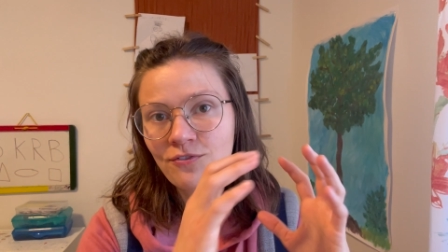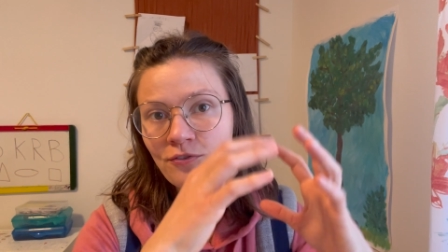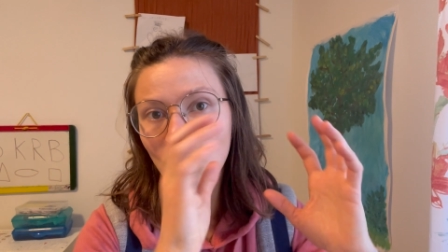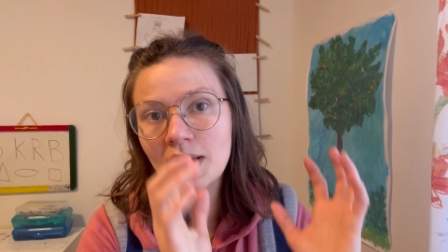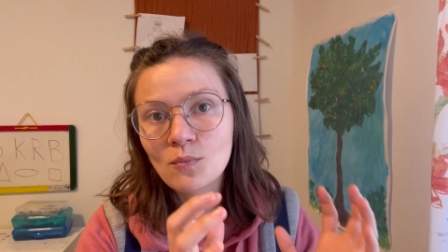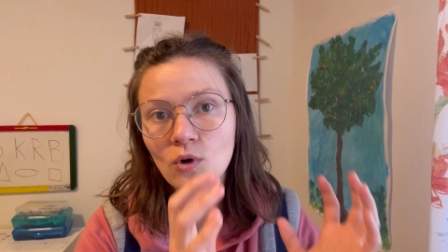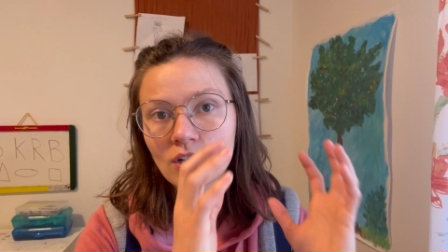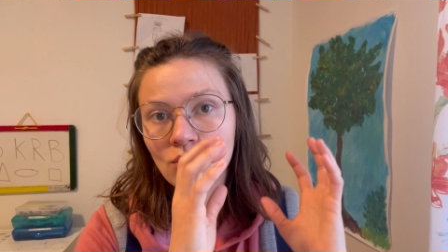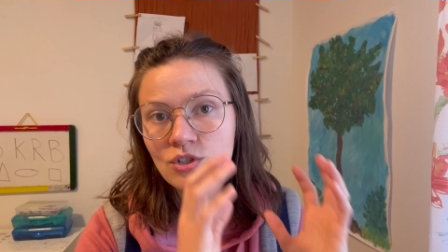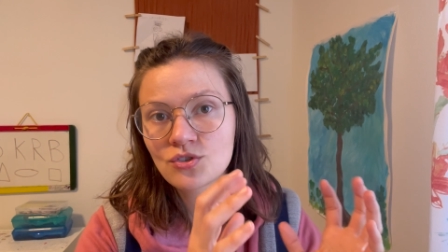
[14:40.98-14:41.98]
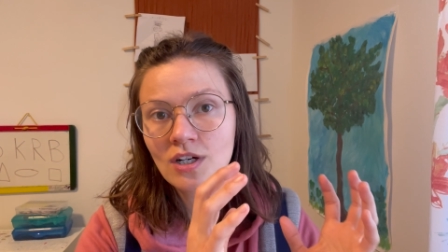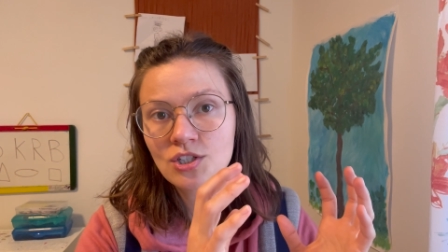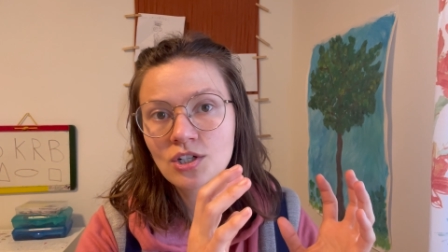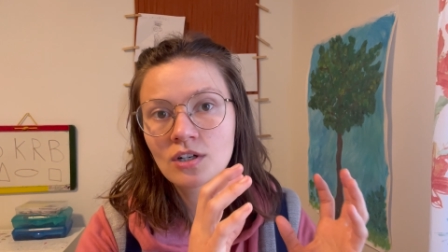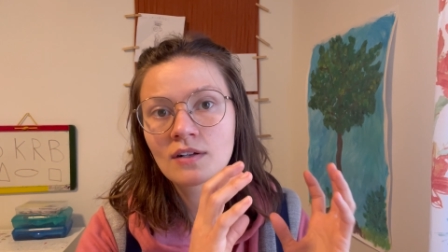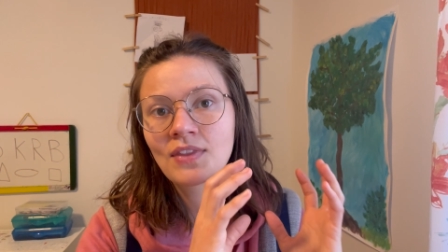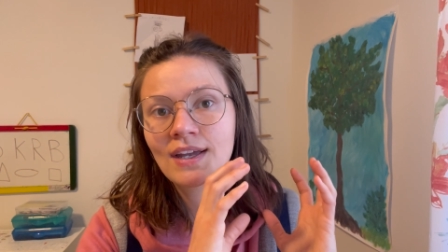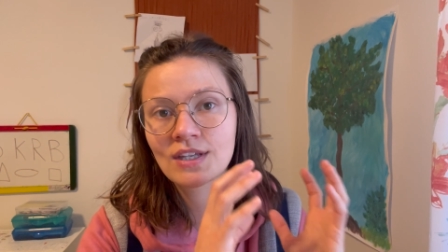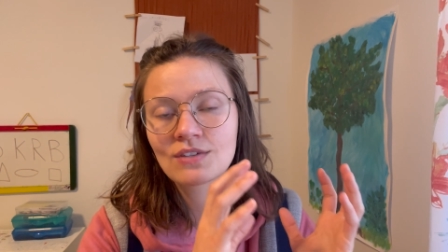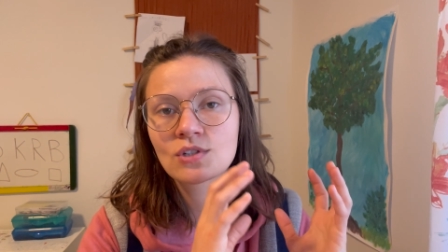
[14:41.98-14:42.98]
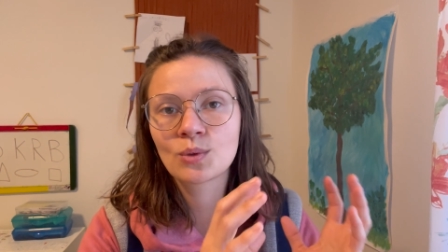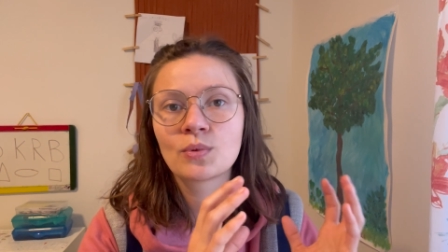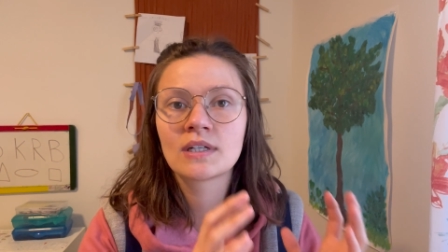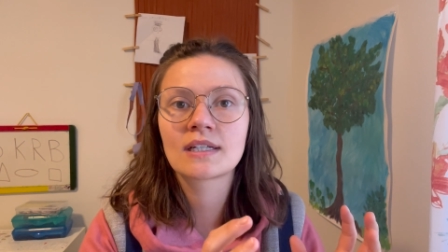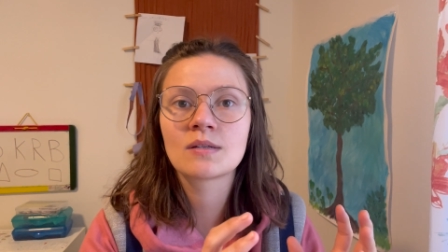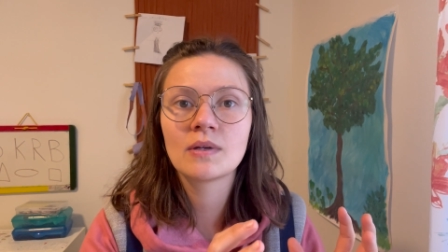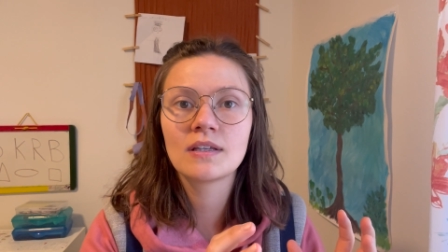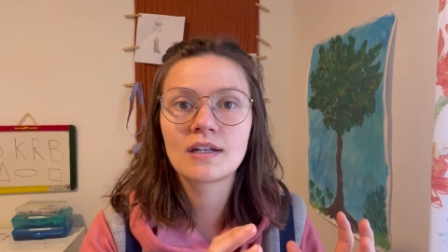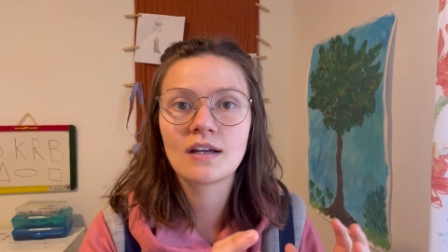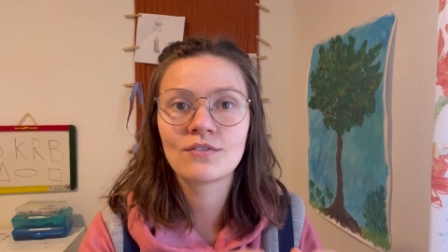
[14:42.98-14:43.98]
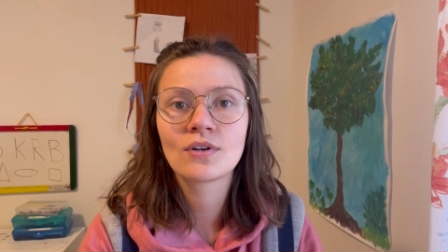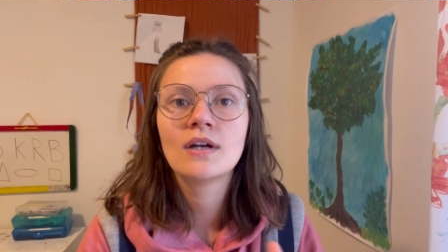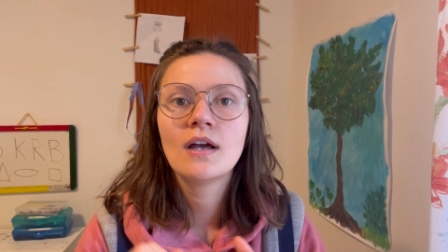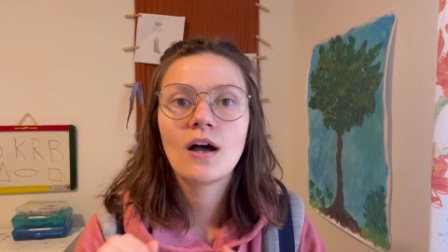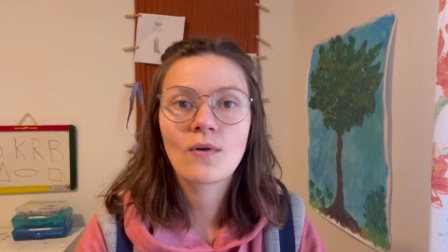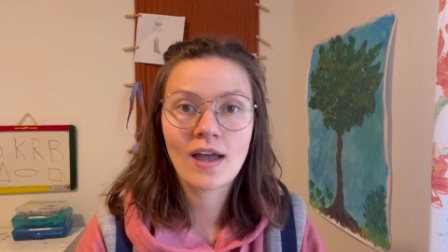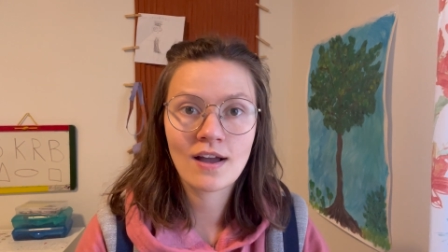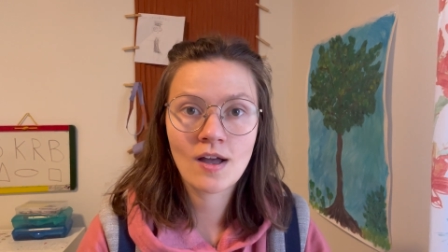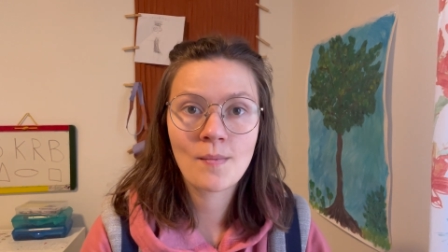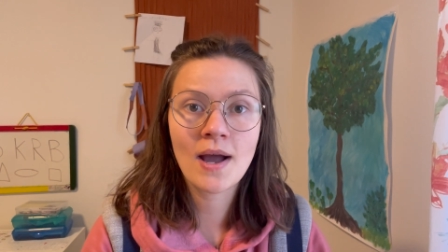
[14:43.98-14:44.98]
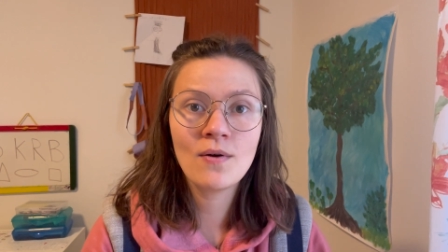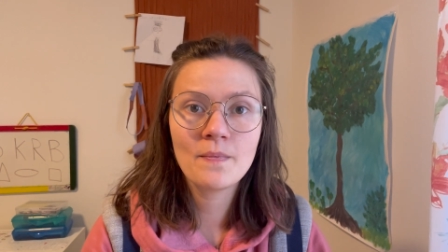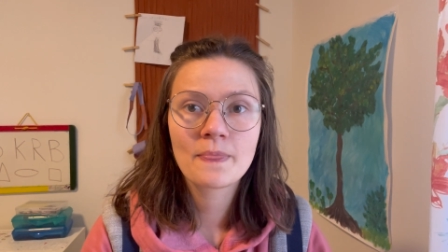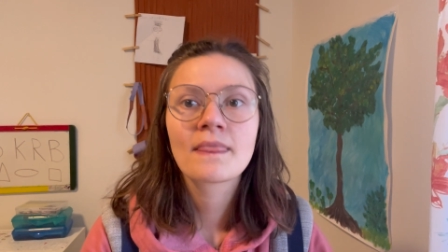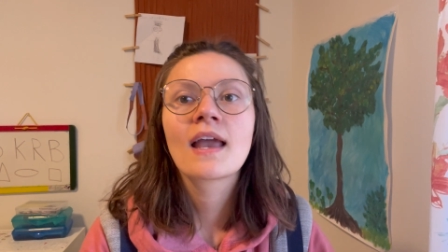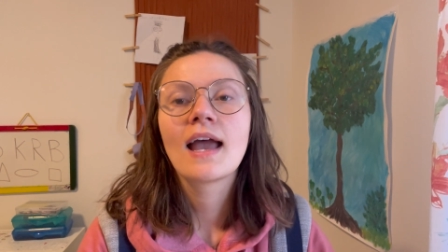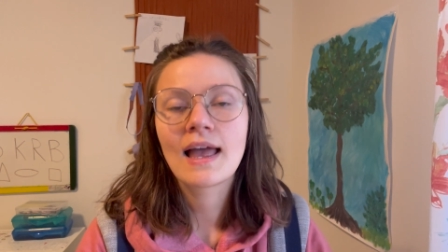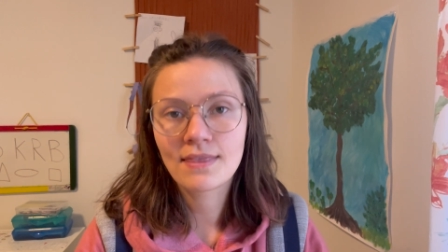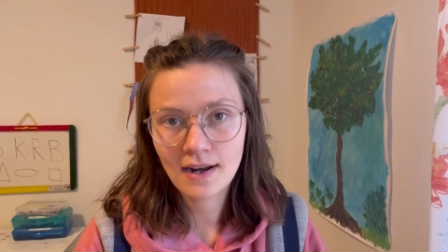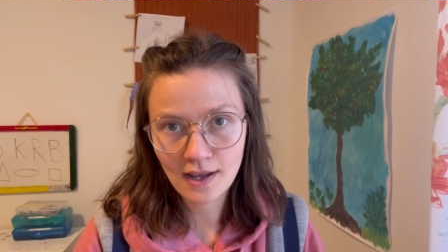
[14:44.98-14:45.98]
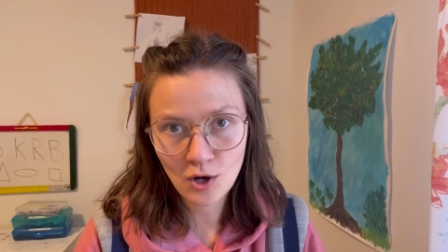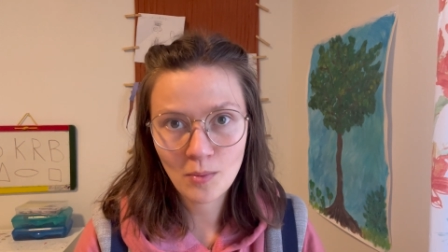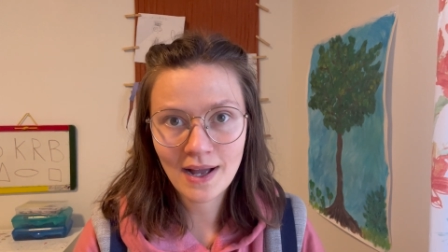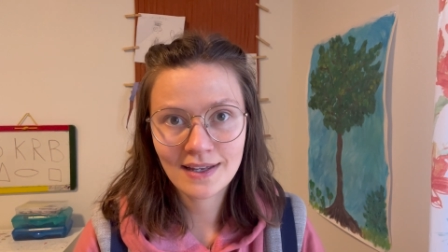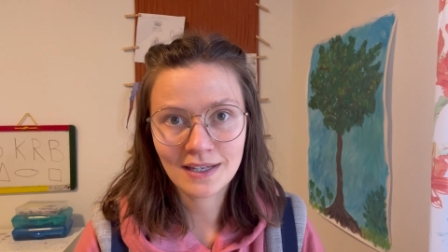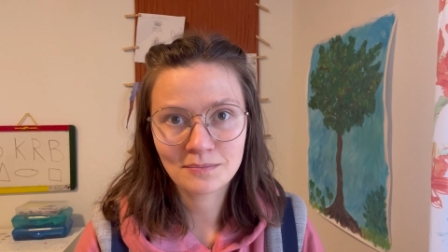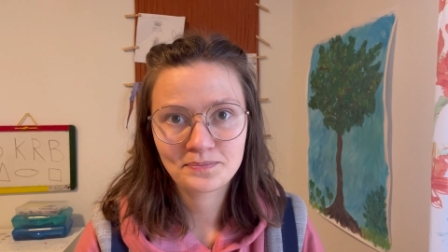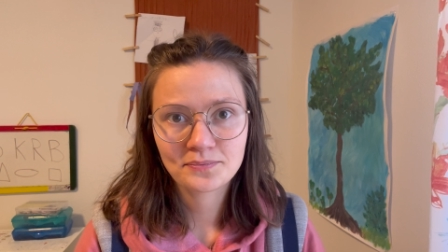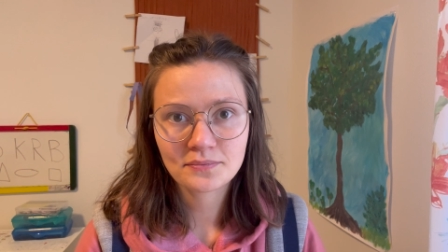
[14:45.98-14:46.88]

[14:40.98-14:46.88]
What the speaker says: framework or structure that gives her predictability of, okay, I come out and then I go back in.